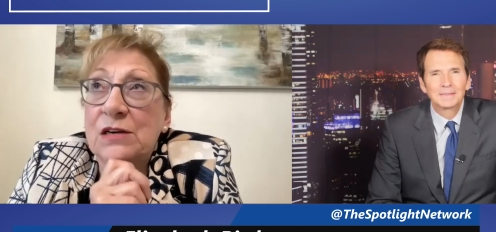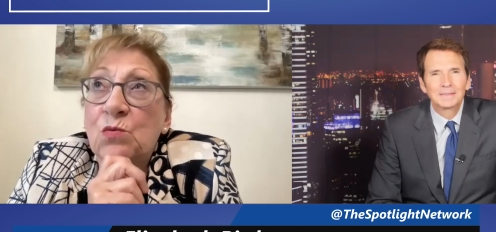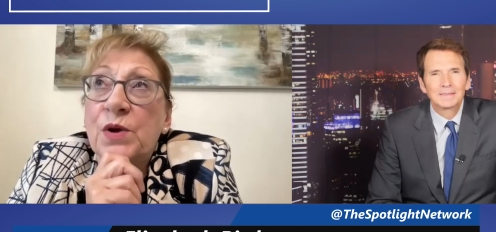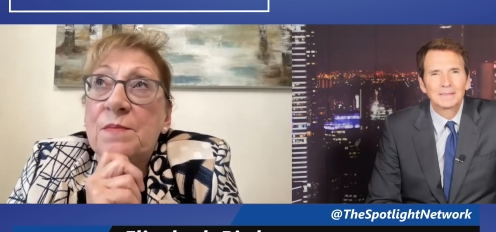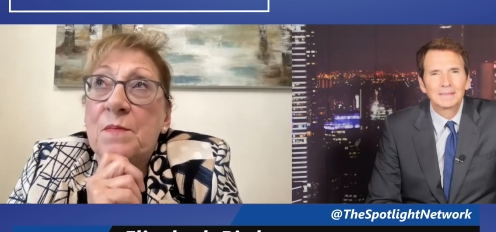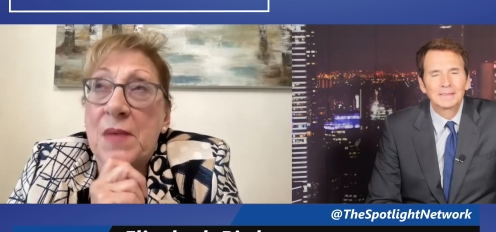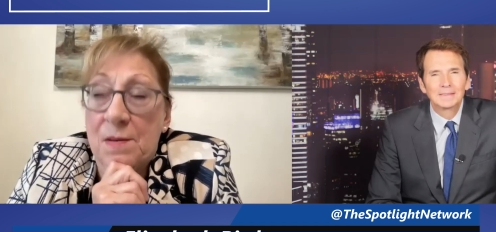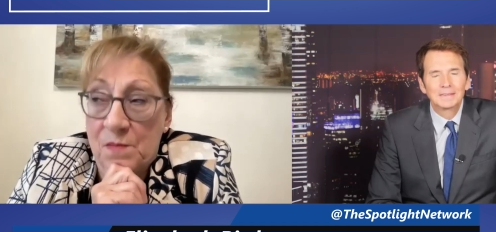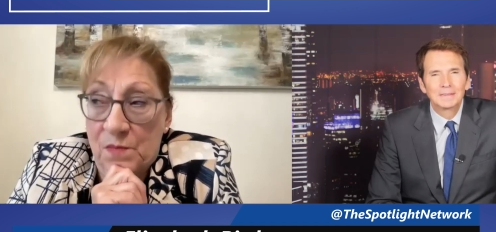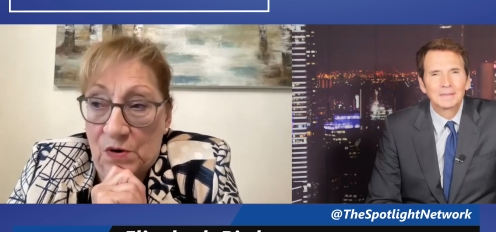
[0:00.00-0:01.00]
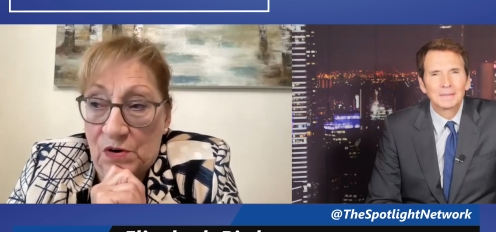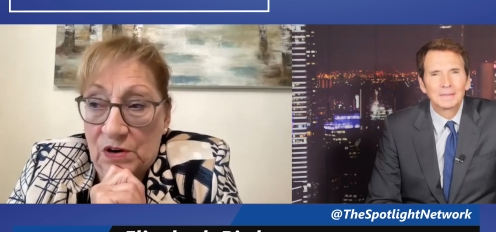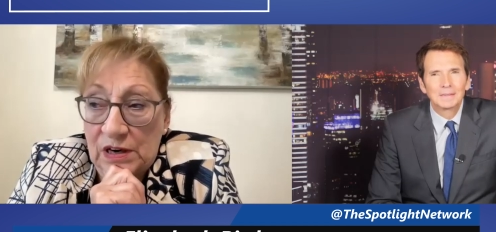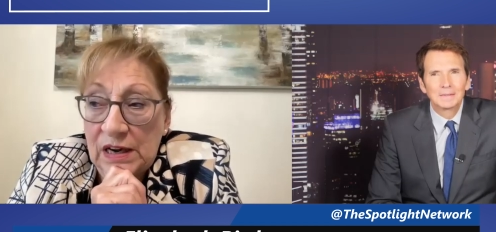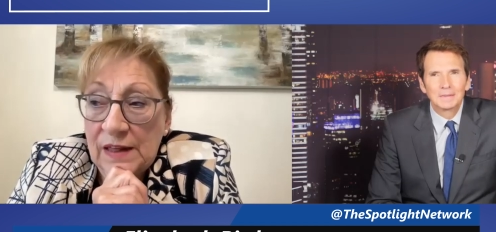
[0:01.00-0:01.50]

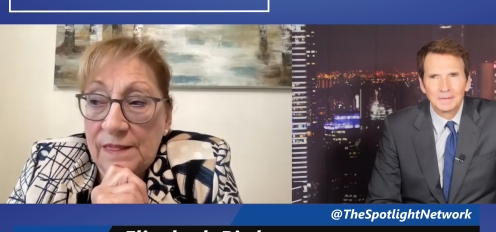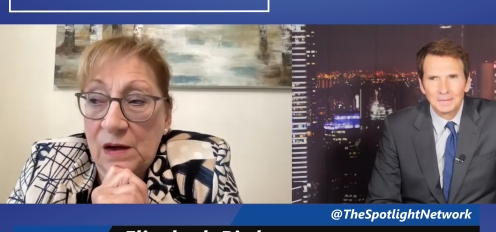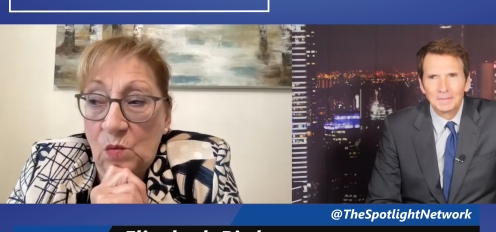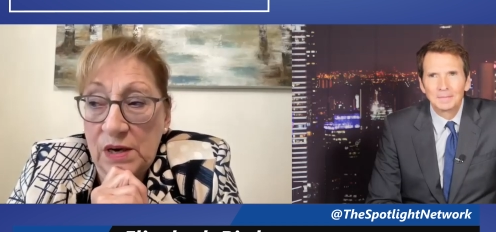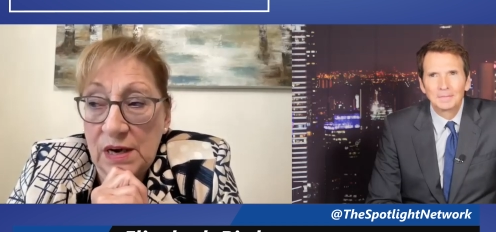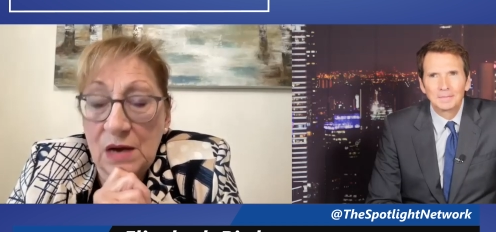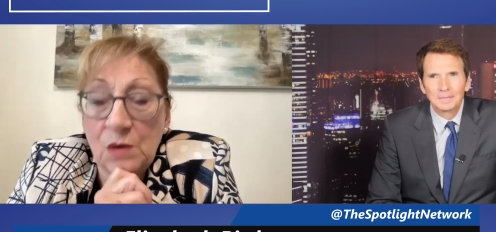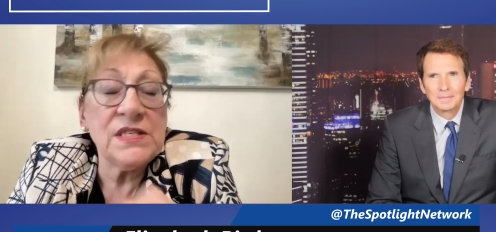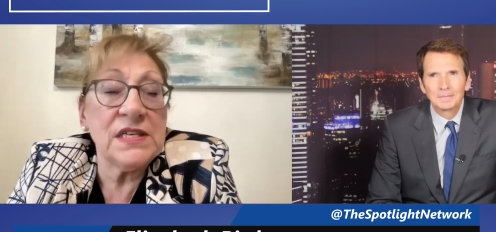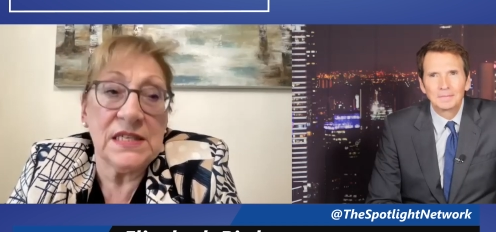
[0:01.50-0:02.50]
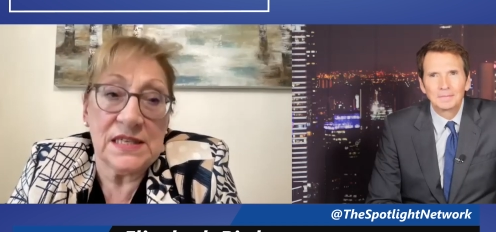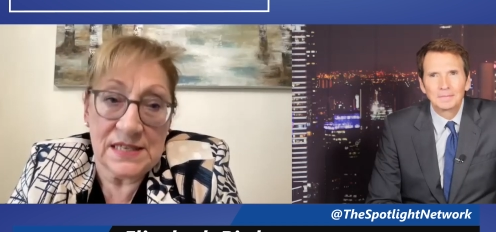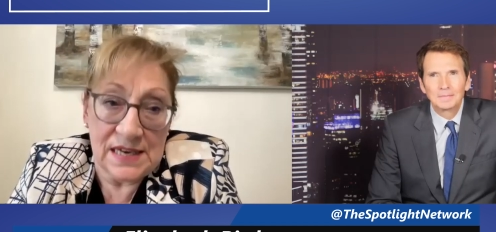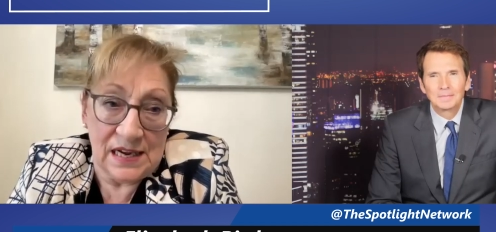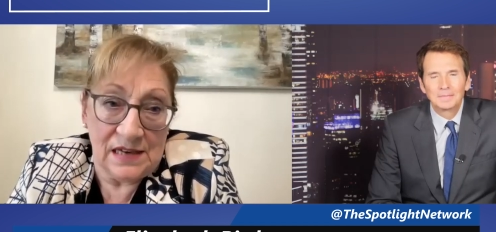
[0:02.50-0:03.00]
Speaker 1: remember that when I was in the
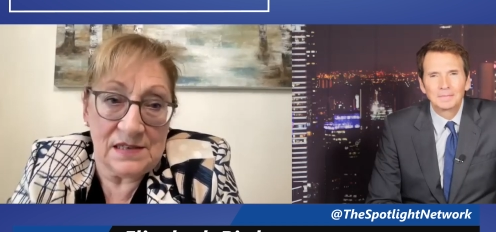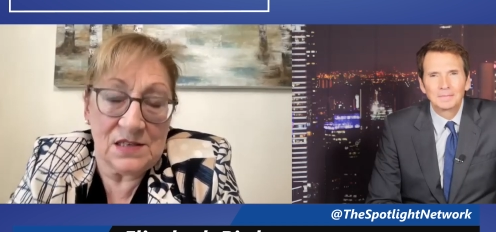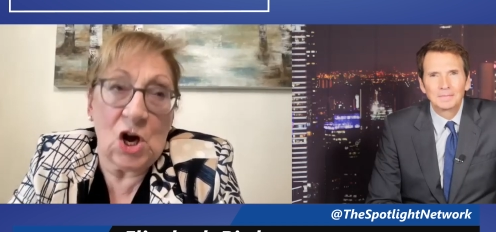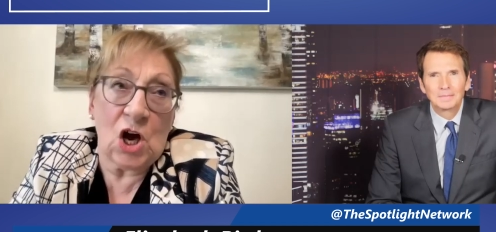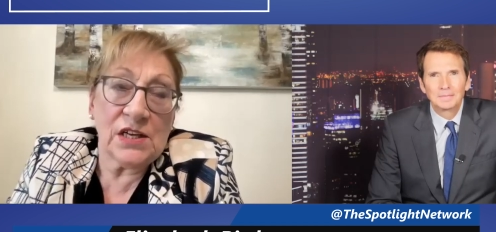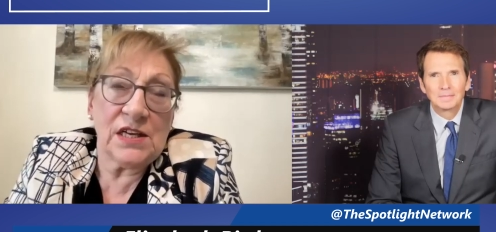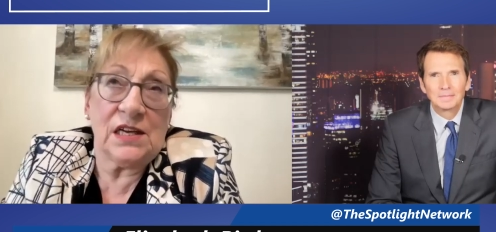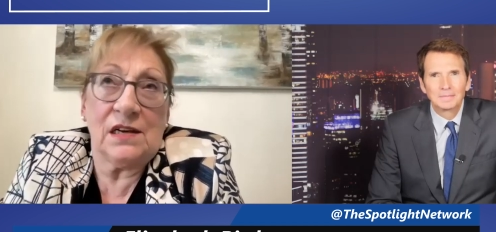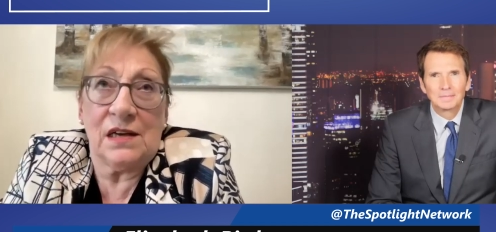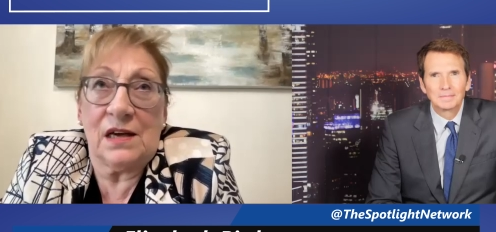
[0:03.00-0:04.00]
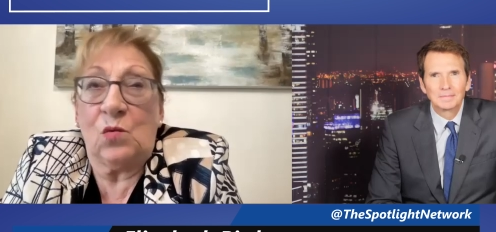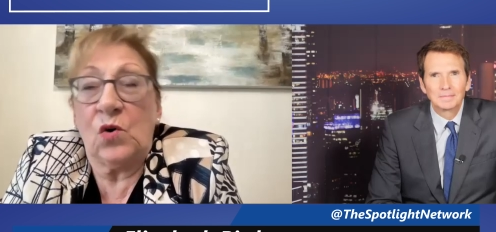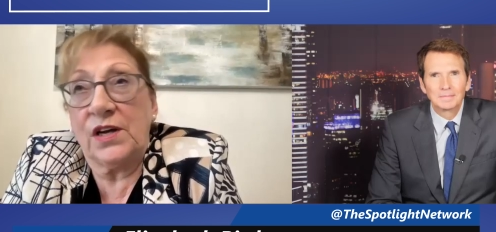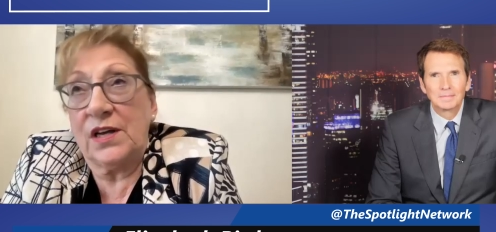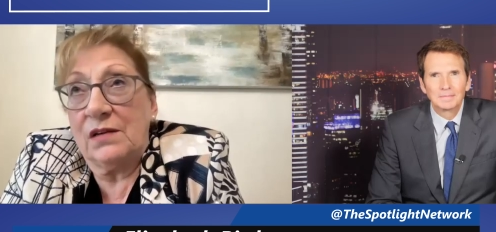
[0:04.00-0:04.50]
States talking and
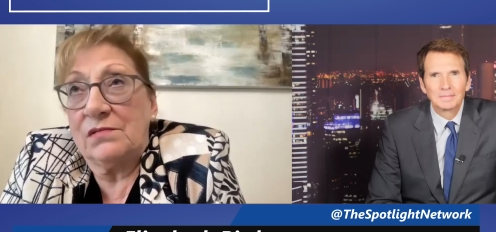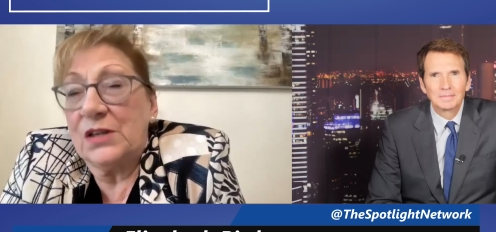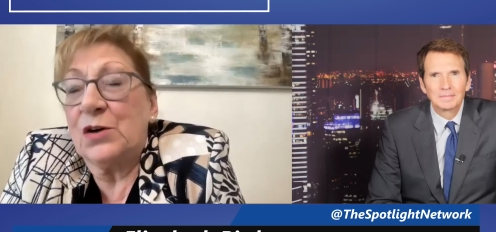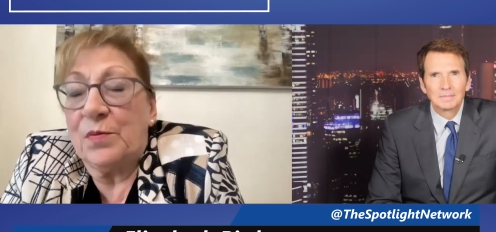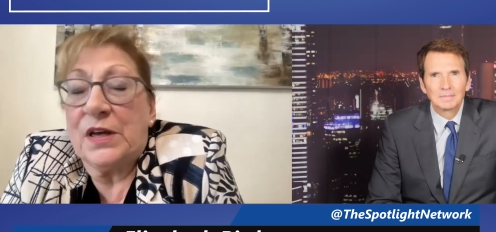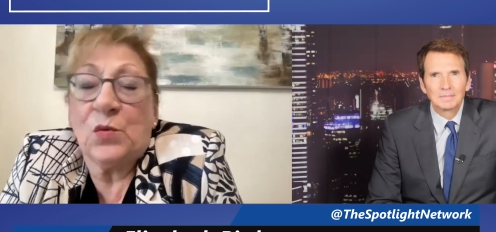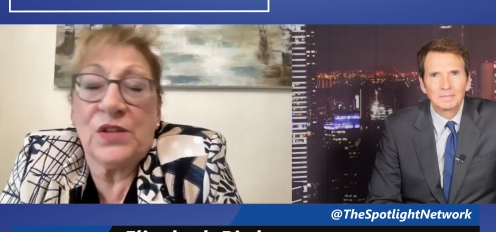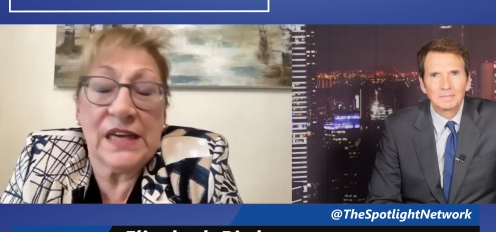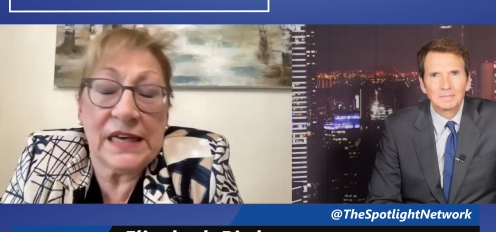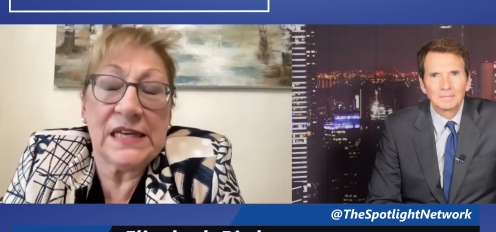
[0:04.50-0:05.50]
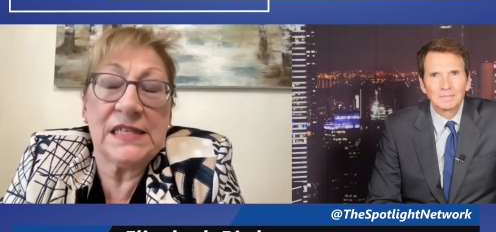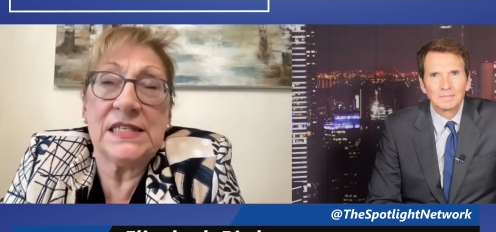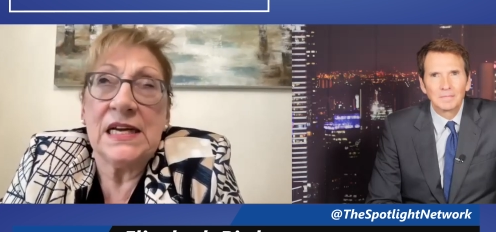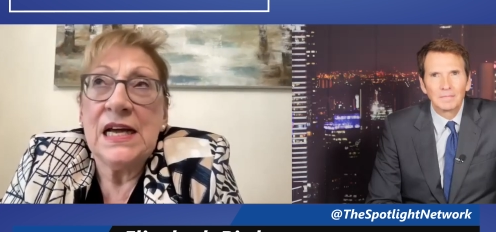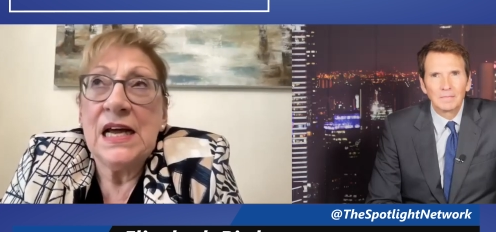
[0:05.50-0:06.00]
working, you know, being with the kids,